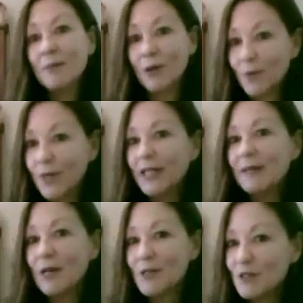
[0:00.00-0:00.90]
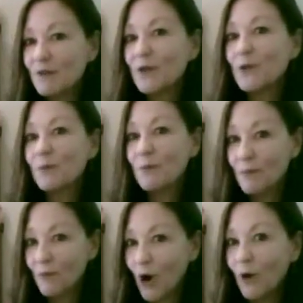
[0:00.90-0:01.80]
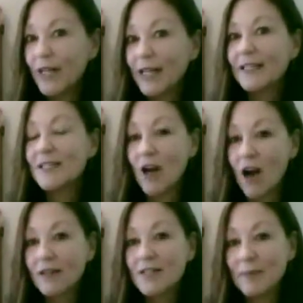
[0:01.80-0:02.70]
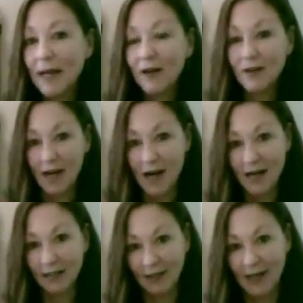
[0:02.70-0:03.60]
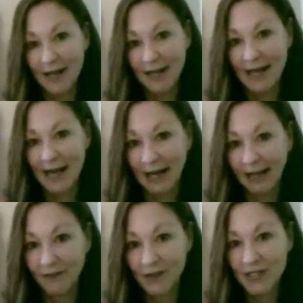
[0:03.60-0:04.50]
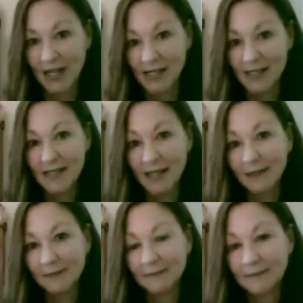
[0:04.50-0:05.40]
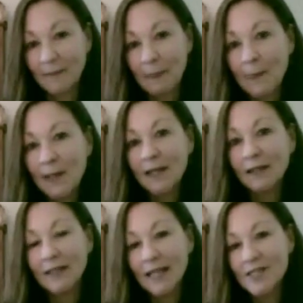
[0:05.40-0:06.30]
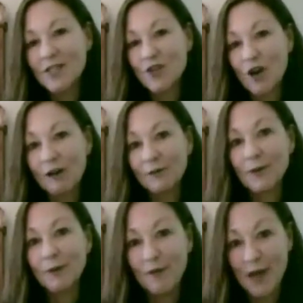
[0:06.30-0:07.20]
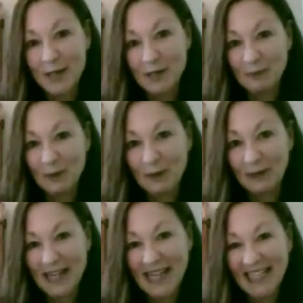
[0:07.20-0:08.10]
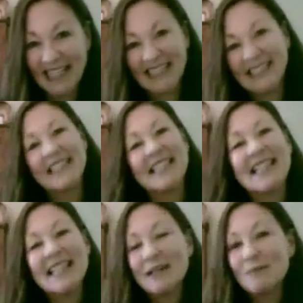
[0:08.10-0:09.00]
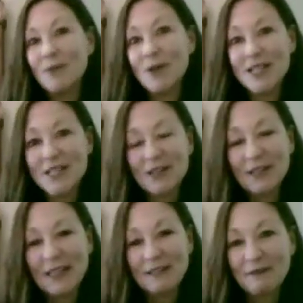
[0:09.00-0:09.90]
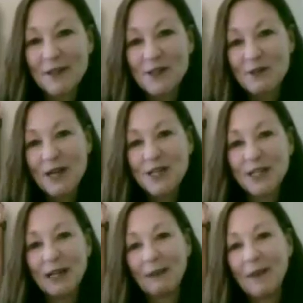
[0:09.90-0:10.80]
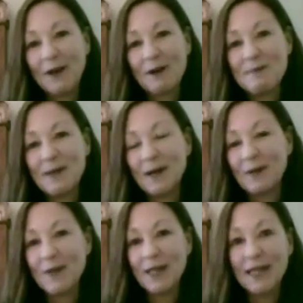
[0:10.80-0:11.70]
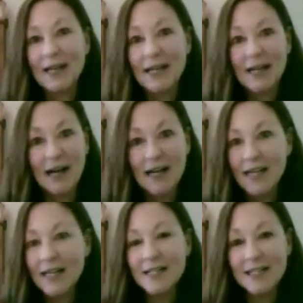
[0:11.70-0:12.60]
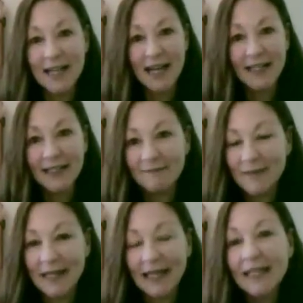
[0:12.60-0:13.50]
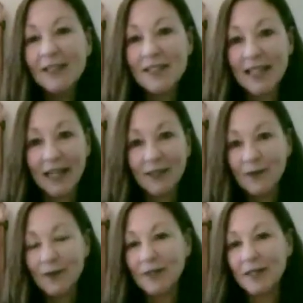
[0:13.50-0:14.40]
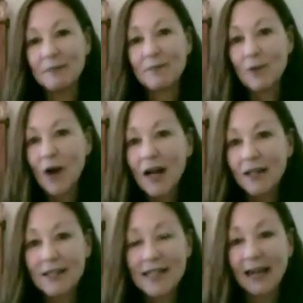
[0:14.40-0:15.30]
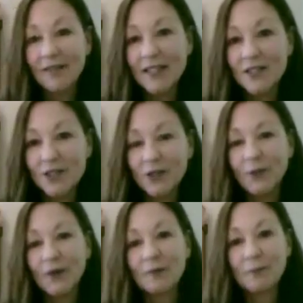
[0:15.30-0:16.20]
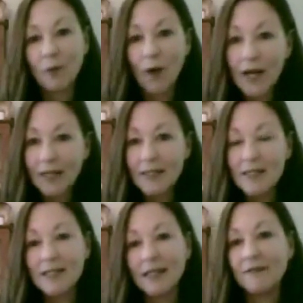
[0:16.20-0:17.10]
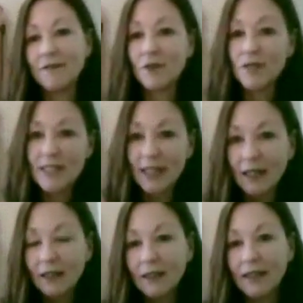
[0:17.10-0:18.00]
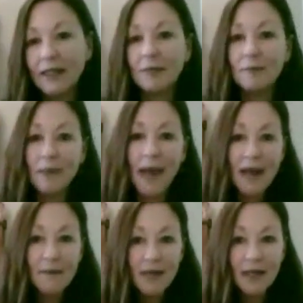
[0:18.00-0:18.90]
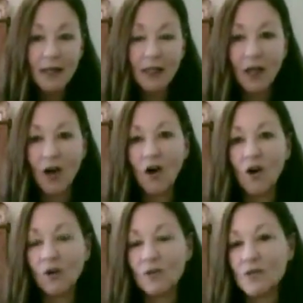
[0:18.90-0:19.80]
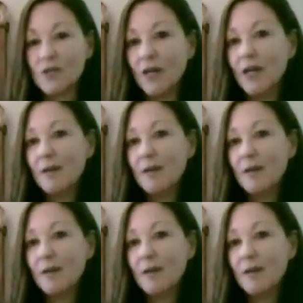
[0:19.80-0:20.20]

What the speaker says: But really, most of you wrote in and talked about online advertising. Let's start with Facebook. Boy, is there a lot of frustration out there about being inundated with products having to do with pregnancy, fertility, baby clothes,